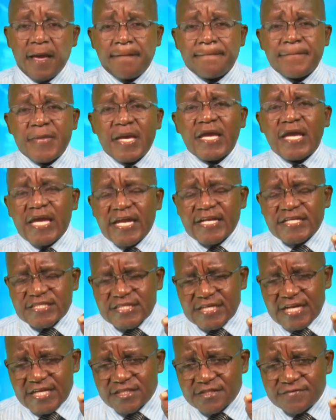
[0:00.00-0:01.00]
May he
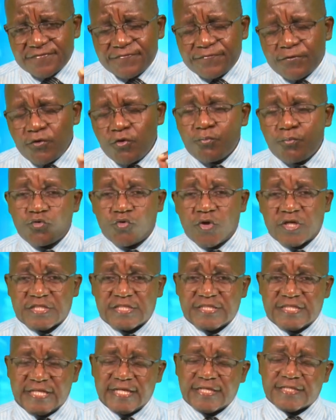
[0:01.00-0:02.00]
transform your
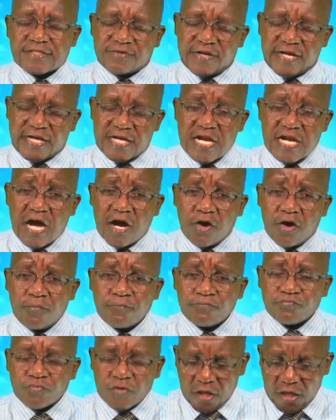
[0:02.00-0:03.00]
state right now
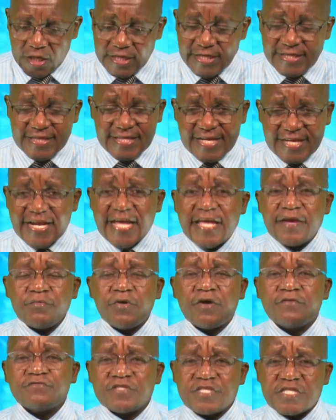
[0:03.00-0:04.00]
in the
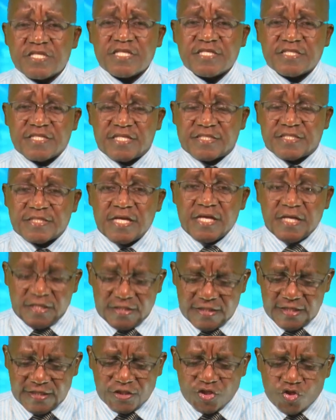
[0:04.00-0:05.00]
name of Jesus,
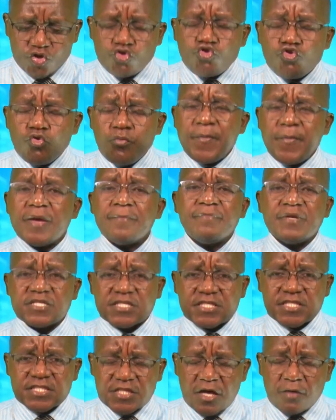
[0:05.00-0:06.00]
that you may be
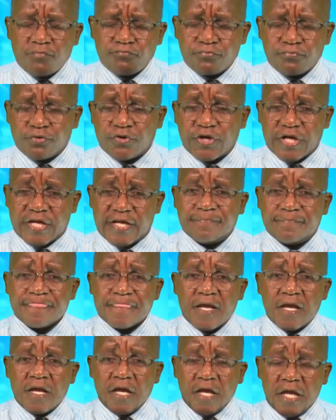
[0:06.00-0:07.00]
somebody
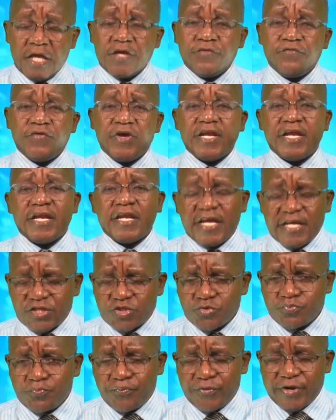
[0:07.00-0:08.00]
even in
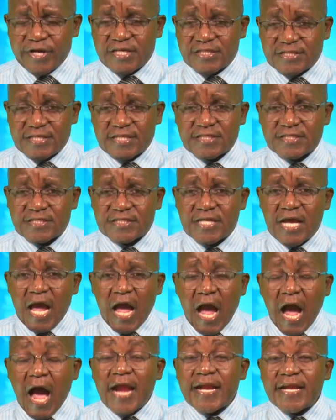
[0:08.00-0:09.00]
his presence
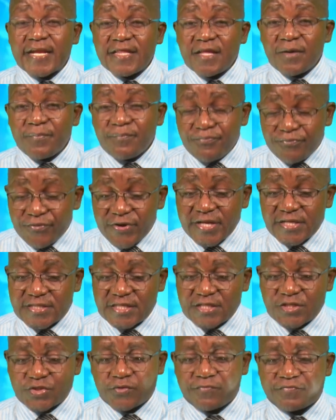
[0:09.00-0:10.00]
and in the
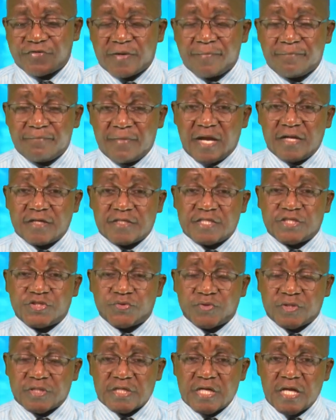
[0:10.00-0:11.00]
presence of the
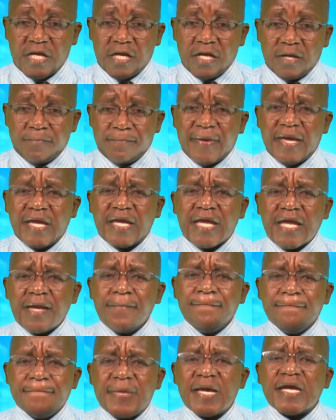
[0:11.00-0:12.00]
multitude. May
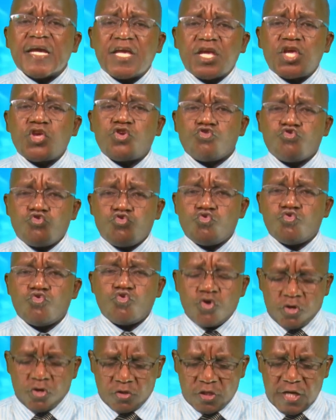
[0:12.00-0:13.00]
he make
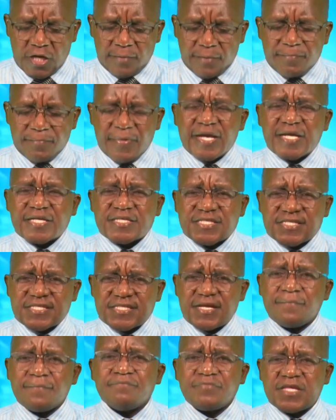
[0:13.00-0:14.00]
you make
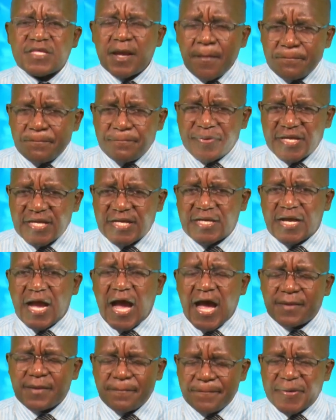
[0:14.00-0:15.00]
something big
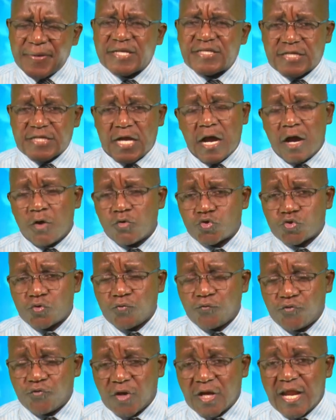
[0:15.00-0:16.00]
and better out
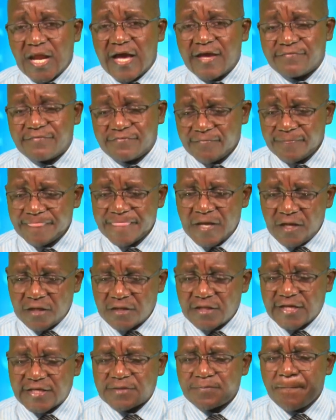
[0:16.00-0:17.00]
of your life,
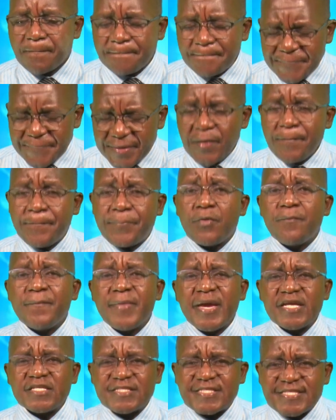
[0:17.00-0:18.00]
that people
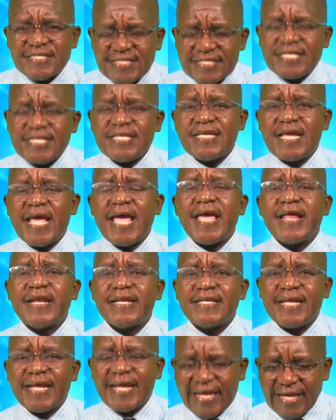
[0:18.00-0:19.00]
may see
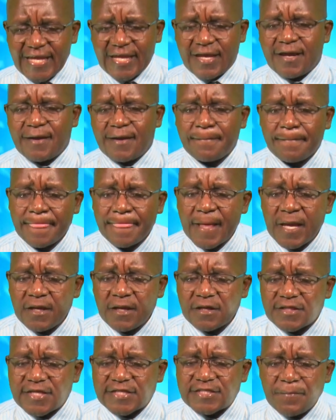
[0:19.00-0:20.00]
and hear,
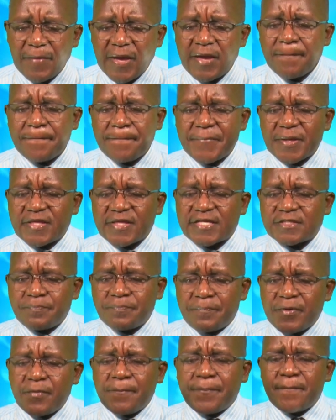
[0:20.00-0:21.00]

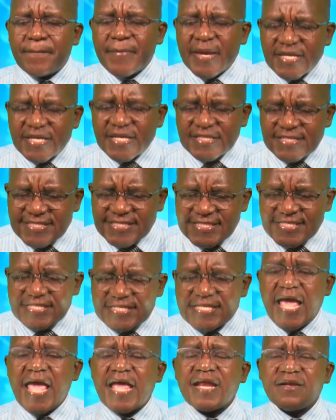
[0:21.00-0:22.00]
that people may
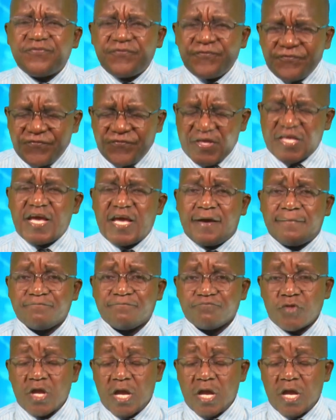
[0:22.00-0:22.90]
see and fear,